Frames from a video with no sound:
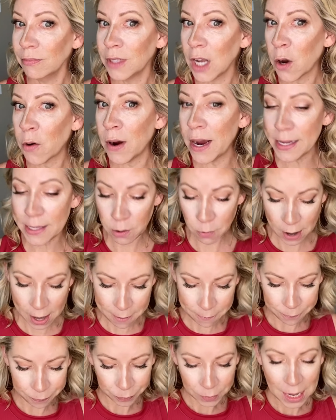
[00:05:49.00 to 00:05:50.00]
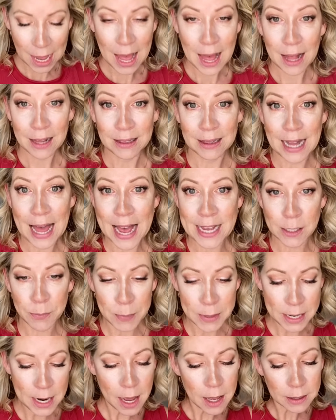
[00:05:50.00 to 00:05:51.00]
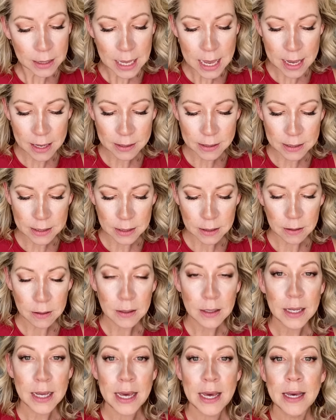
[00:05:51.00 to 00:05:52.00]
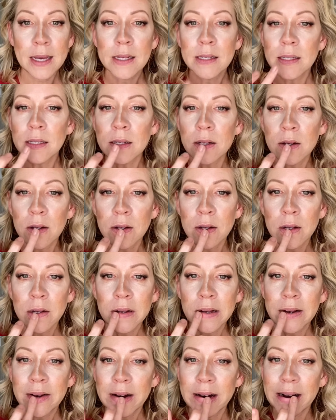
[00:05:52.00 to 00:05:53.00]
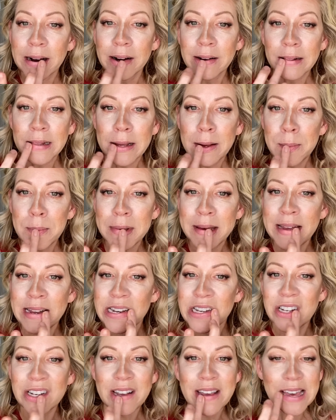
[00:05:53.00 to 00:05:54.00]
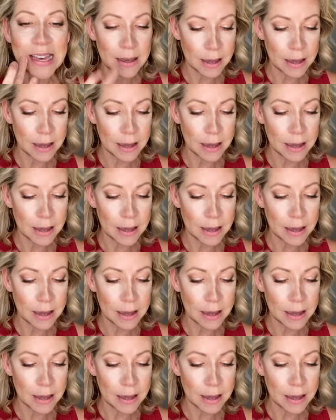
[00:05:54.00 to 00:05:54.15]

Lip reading: crazy, right? Last but not least is our lip and cheek.